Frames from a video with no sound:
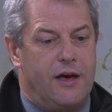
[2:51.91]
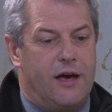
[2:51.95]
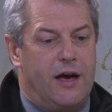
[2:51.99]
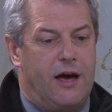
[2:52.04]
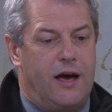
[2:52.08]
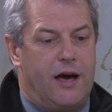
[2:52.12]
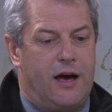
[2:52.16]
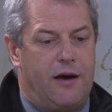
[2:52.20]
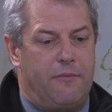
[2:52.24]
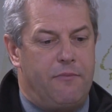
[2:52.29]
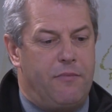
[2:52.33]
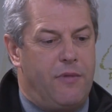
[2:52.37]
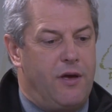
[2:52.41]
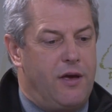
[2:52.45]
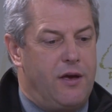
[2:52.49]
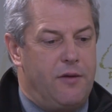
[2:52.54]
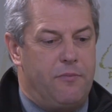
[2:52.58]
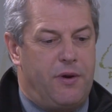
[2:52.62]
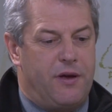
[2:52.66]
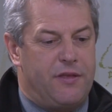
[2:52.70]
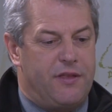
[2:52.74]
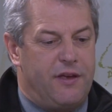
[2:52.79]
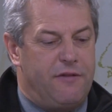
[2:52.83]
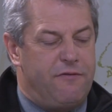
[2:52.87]

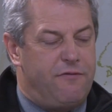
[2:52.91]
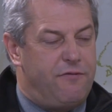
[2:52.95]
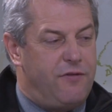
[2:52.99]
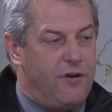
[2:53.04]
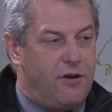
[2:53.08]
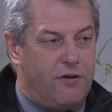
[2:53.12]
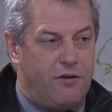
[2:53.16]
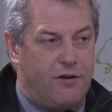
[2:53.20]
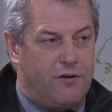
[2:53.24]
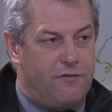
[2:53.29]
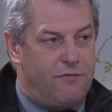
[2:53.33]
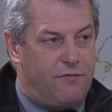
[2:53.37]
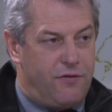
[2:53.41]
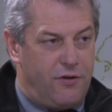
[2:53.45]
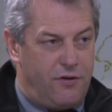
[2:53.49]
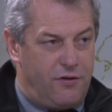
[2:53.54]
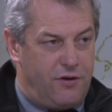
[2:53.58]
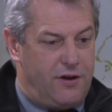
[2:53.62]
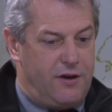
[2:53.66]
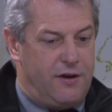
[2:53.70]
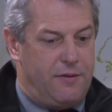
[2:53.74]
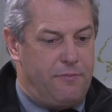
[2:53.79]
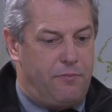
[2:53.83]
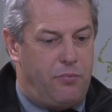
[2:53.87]
but they're
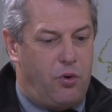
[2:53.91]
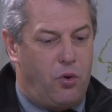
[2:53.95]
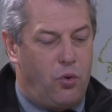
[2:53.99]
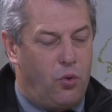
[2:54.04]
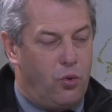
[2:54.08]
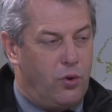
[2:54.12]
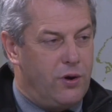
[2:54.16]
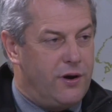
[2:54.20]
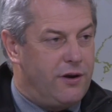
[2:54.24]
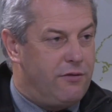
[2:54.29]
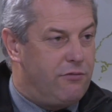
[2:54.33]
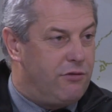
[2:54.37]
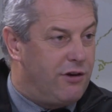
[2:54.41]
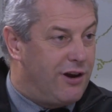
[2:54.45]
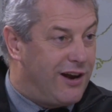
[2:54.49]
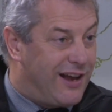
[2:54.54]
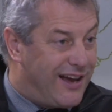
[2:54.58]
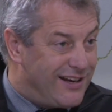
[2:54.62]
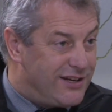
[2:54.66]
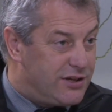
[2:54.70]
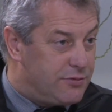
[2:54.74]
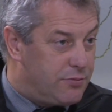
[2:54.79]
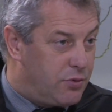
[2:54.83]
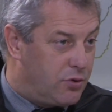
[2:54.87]
very poorly
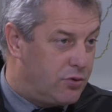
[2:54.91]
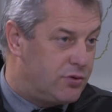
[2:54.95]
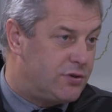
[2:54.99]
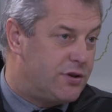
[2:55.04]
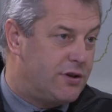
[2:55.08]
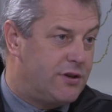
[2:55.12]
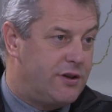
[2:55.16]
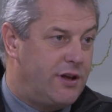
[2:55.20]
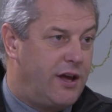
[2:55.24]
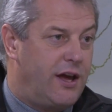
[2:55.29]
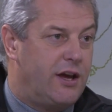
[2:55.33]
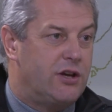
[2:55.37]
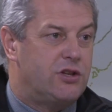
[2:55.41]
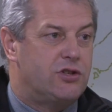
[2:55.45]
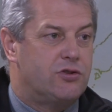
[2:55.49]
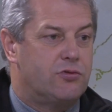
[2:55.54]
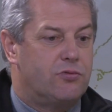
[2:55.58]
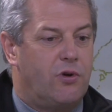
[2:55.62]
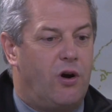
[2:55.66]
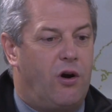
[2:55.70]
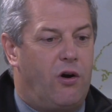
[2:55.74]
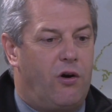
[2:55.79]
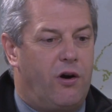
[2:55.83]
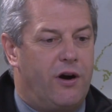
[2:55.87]
relatable to the
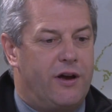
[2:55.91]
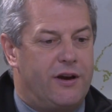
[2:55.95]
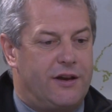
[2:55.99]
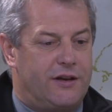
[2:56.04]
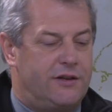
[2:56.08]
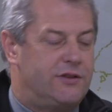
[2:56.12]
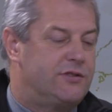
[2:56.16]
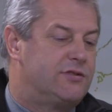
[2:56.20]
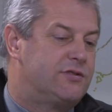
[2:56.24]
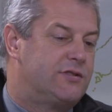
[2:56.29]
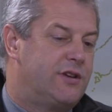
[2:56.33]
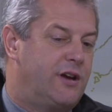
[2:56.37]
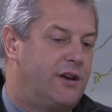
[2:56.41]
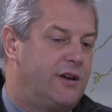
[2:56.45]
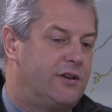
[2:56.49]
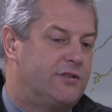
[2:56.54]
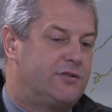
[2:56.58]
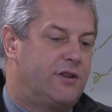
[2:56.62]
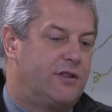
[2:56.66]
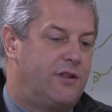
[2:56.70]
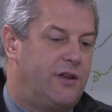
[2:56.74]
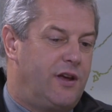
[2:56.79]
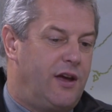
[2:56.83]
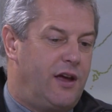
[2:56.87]
actual iodine status
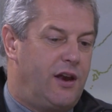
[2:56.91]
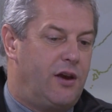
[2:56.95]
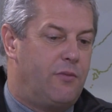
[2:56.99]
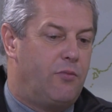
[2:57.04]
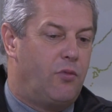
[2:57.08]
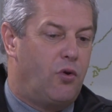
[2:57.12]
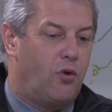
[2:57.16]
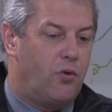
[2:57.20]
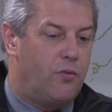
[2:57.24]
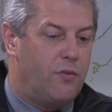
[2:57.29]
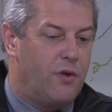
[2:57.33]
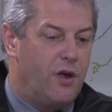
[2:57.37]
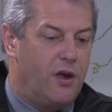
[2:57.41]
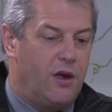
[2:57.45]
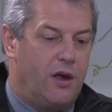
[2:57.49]
of the animal.